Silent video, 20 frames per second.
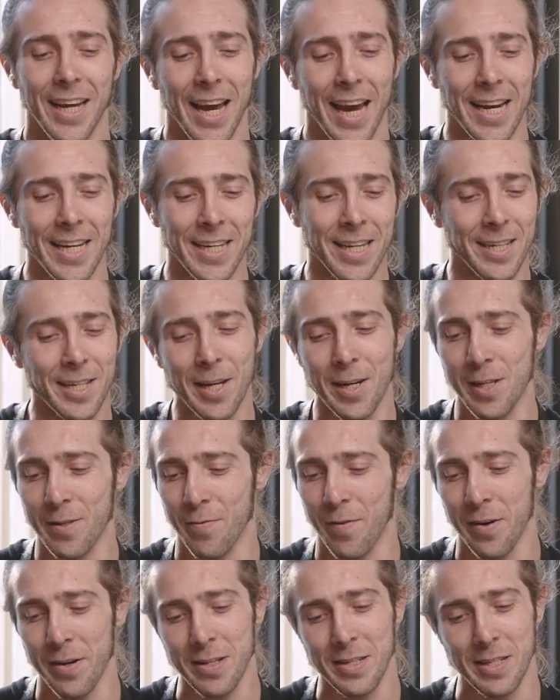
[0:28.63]
And the idea is
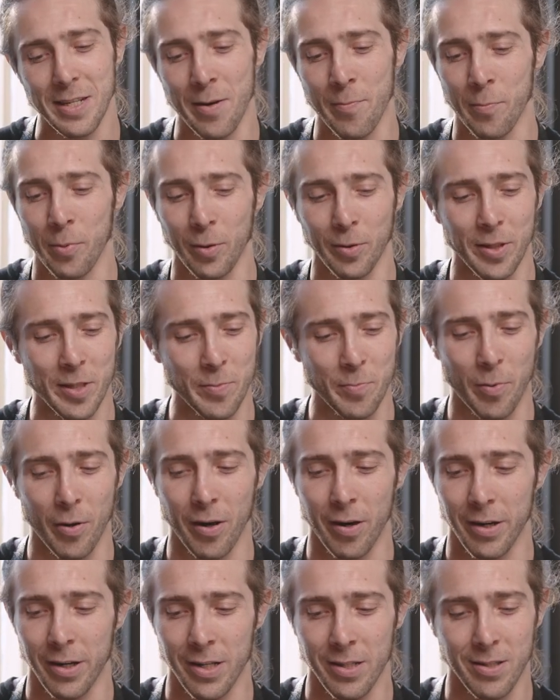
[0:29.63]
very simple. This
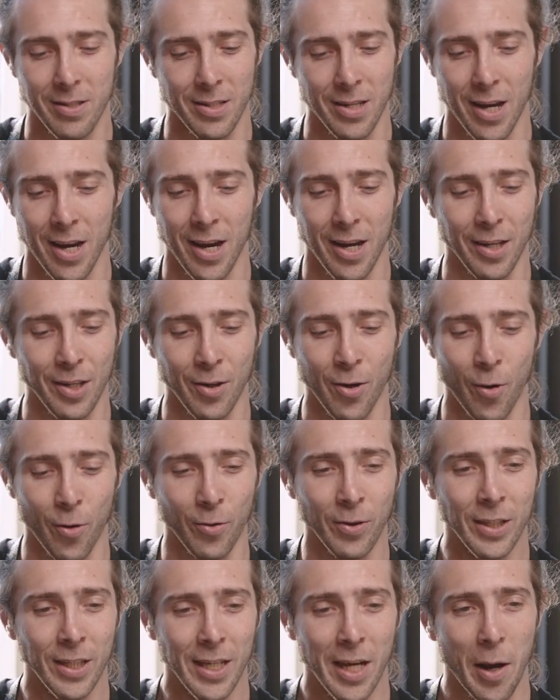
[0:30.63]
bar, it's, you
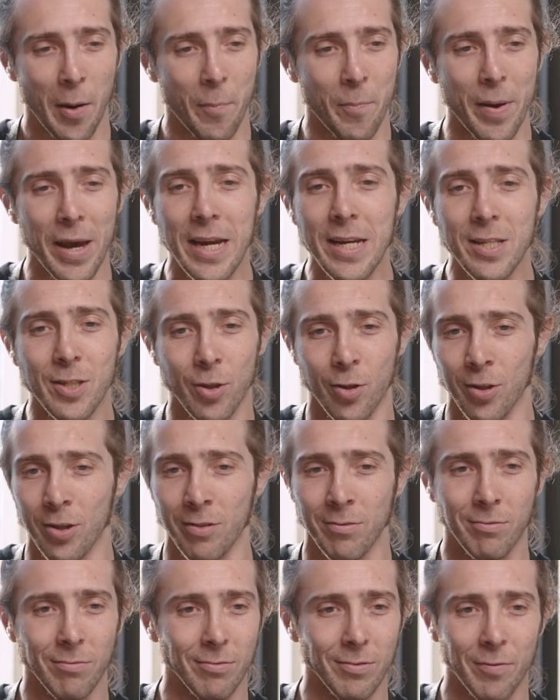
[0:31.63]
know, based
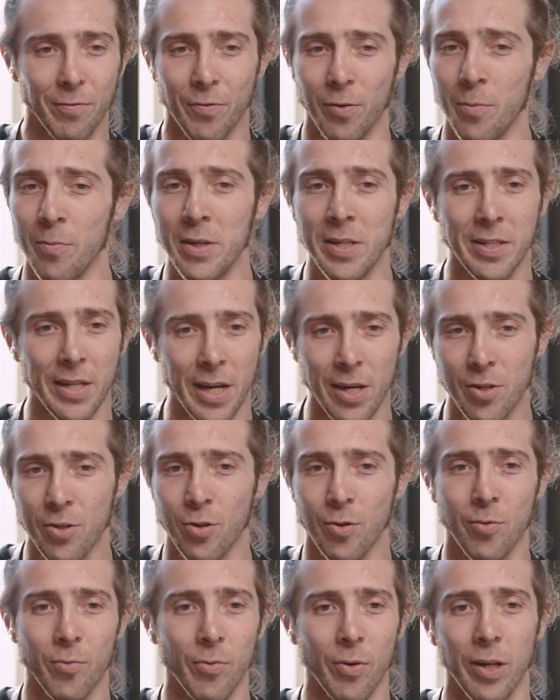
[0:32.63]
on
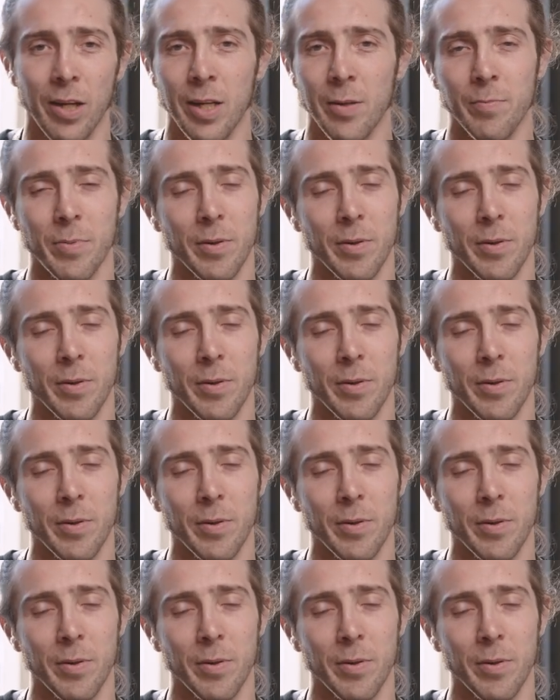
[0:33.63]
fermentation, really,